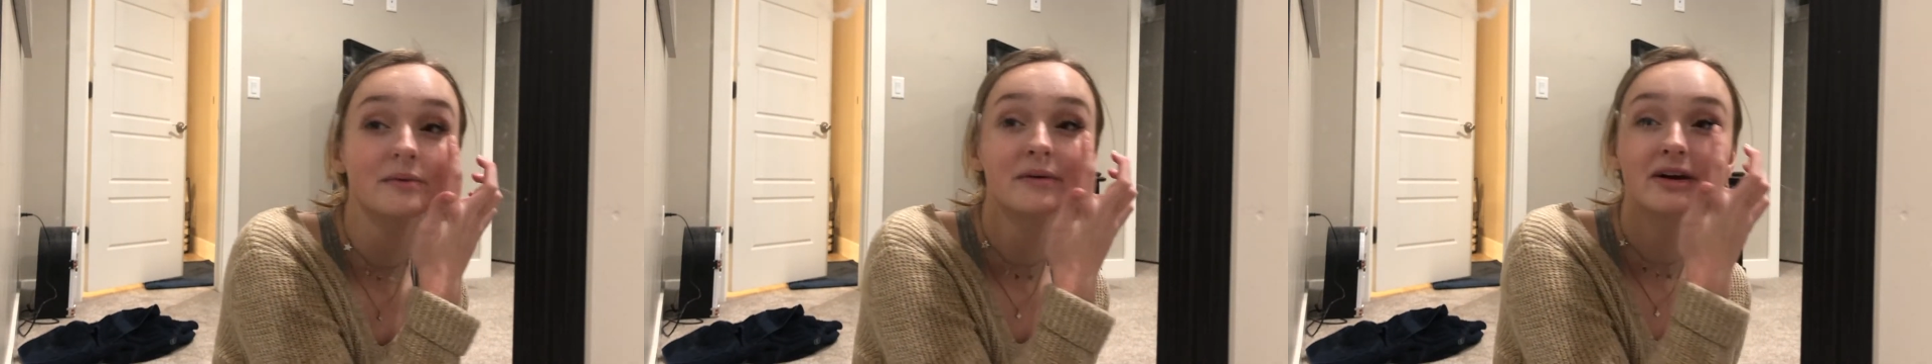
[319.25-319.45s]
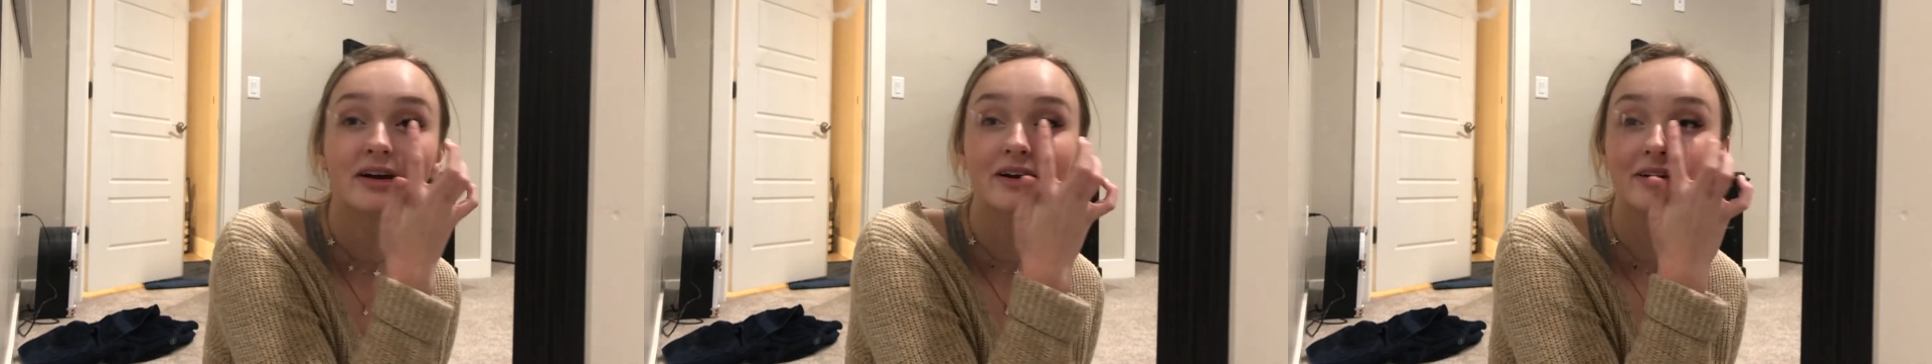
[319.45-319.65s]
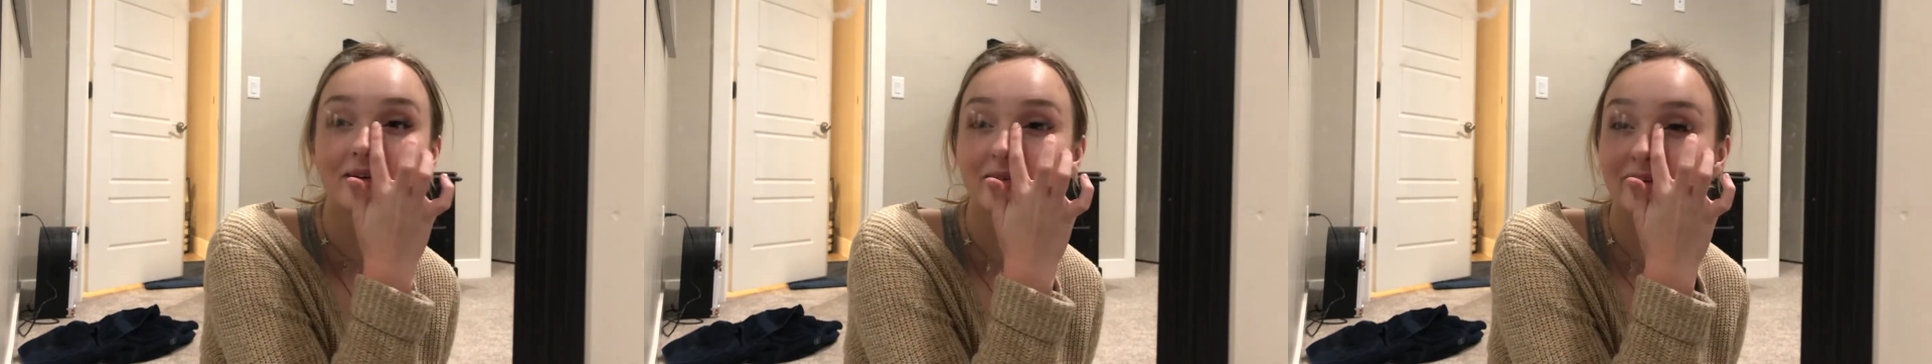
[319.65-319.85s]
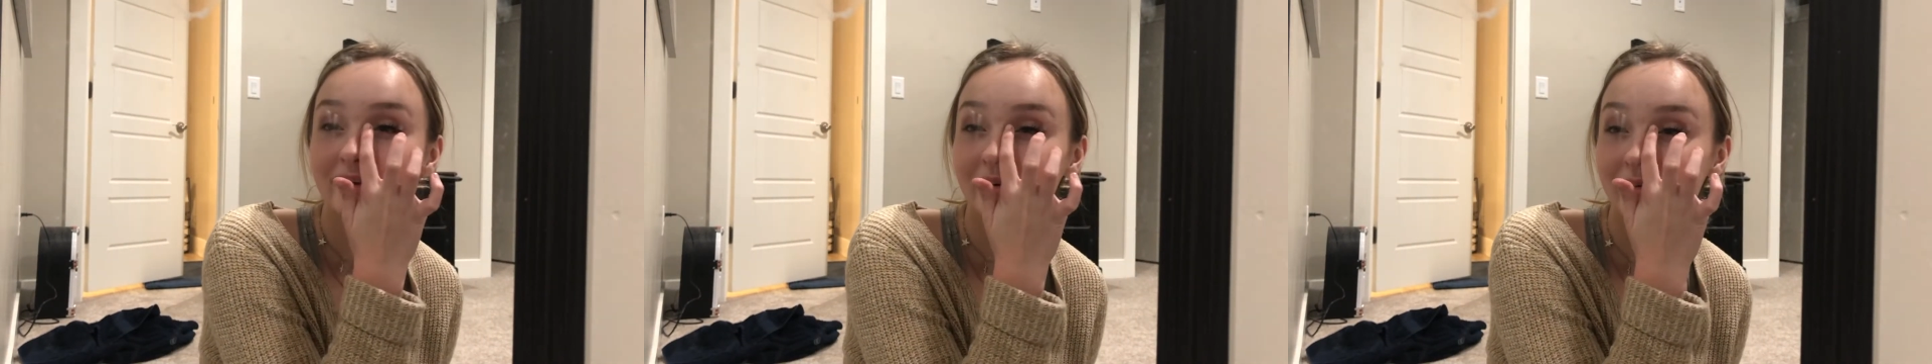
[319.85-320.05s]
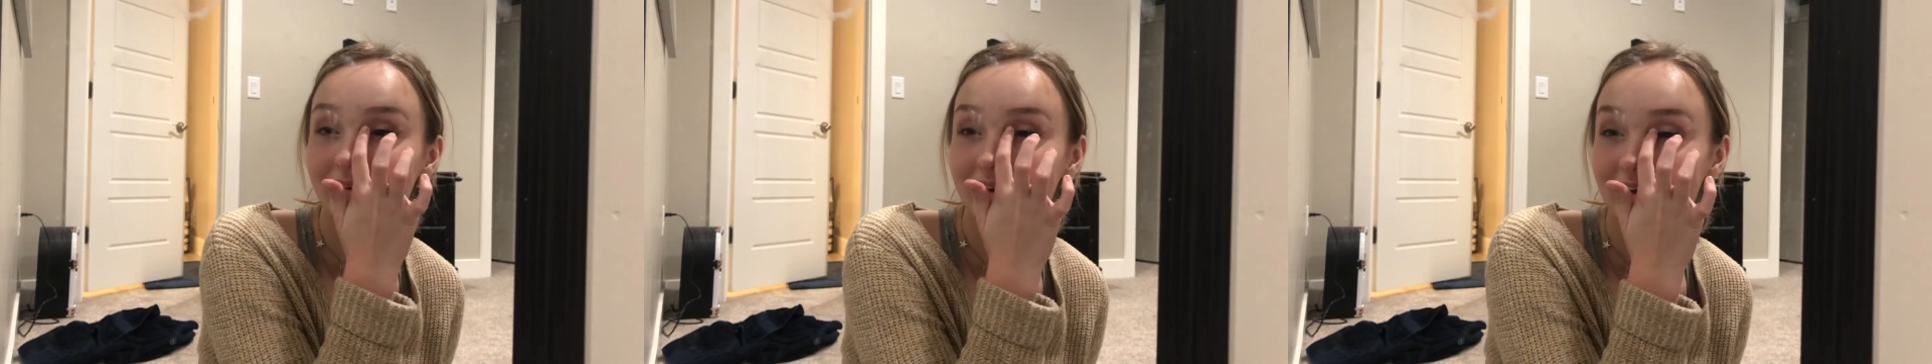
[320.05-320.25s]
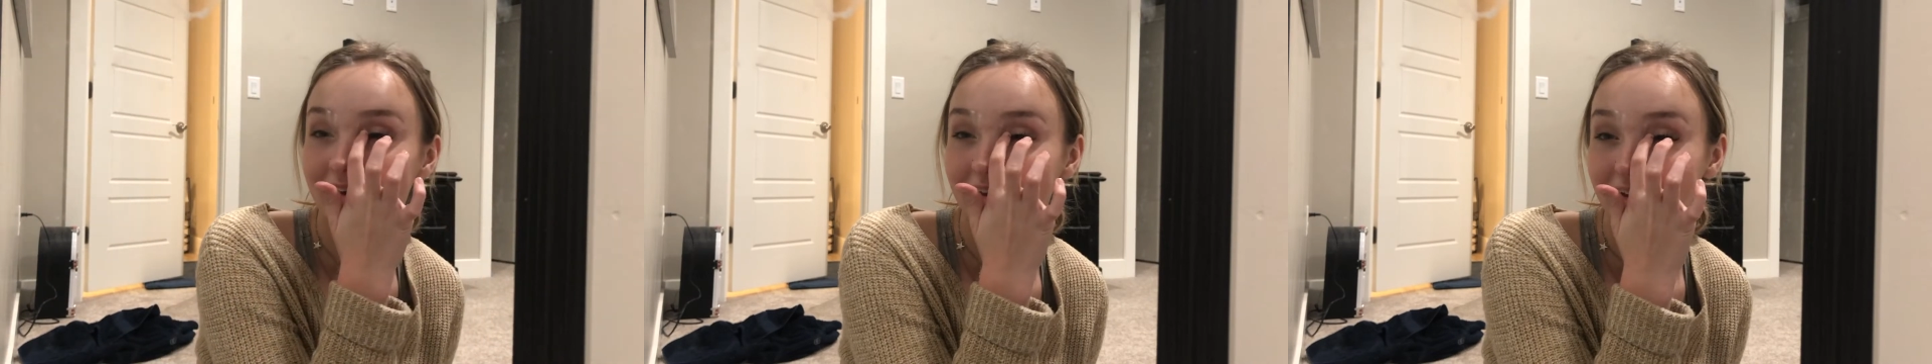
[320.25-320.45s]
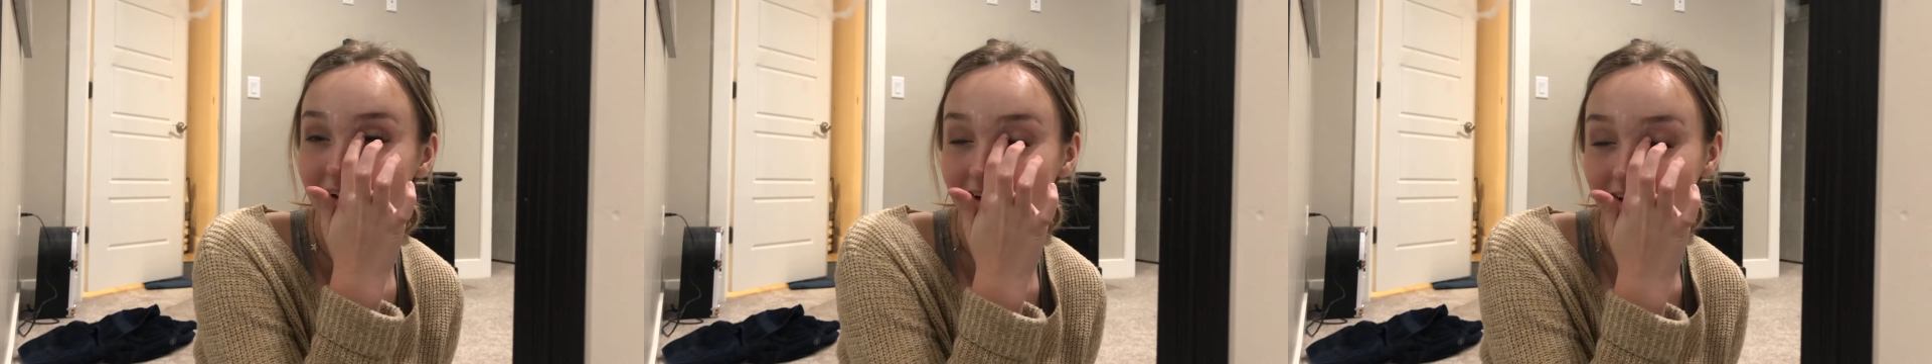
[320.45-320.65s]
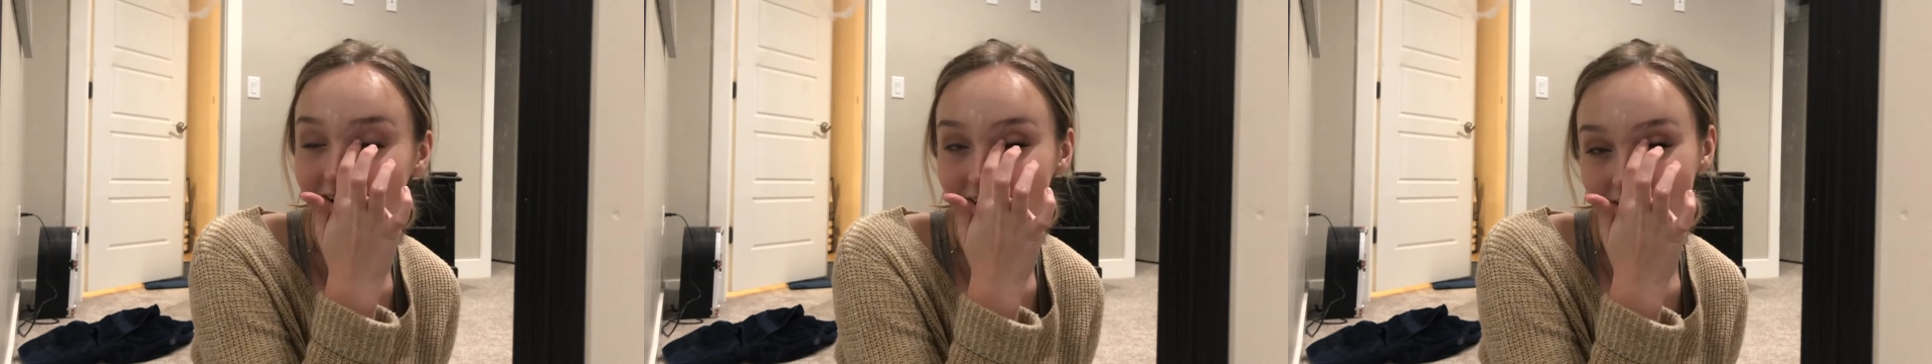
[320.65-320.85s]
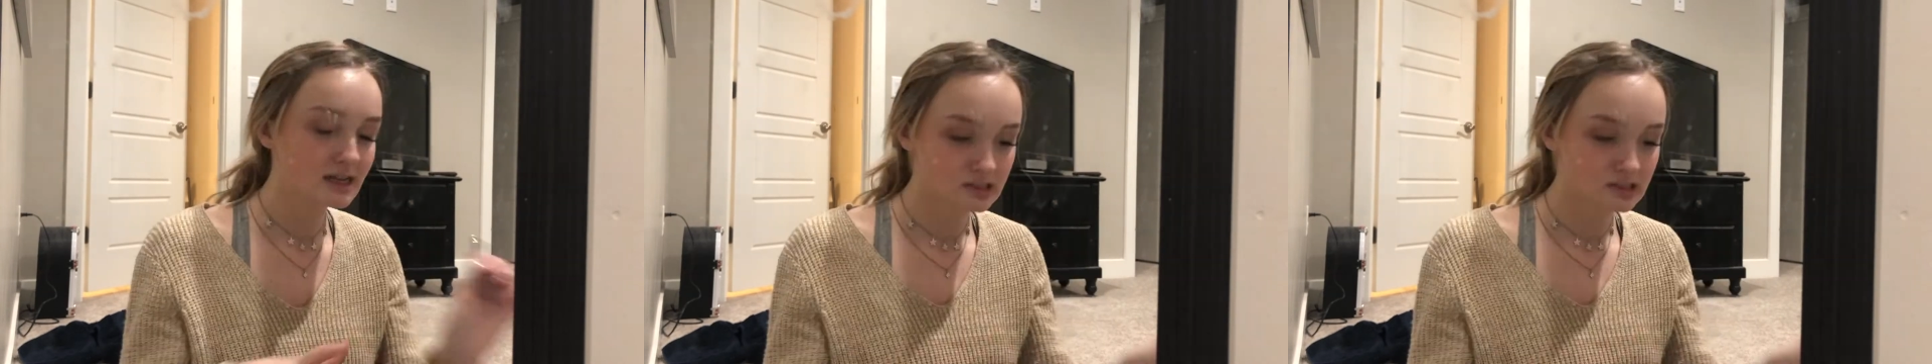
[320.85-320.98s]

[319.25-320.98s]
what are you doing?